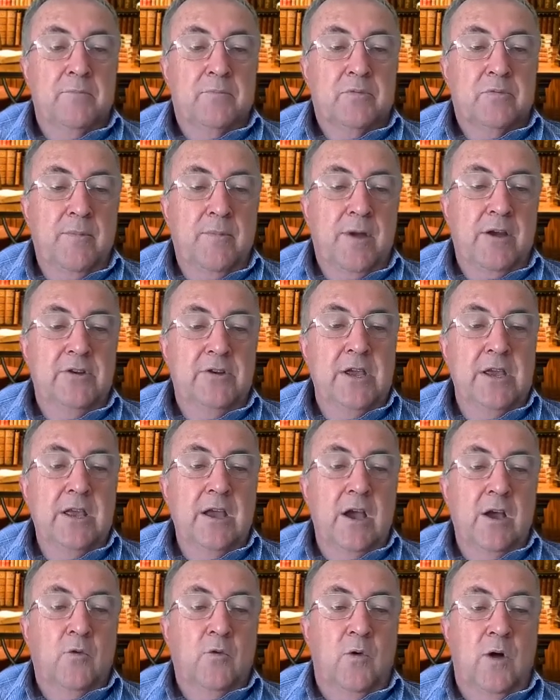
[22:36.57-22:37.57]
promoting
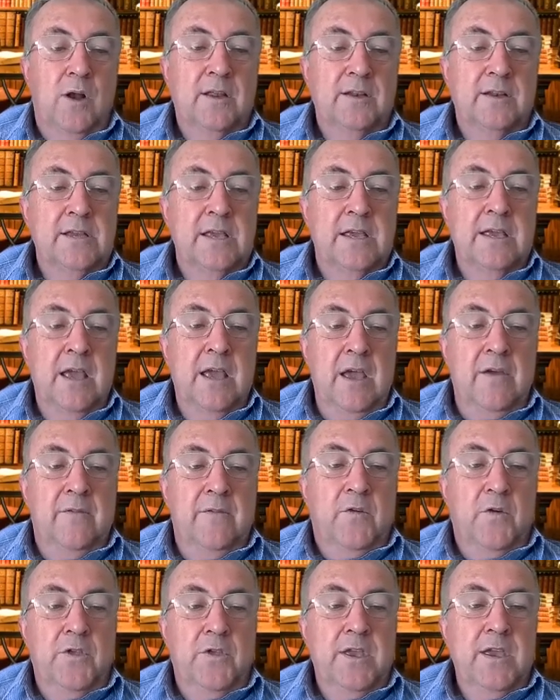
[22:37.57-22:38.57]
equality for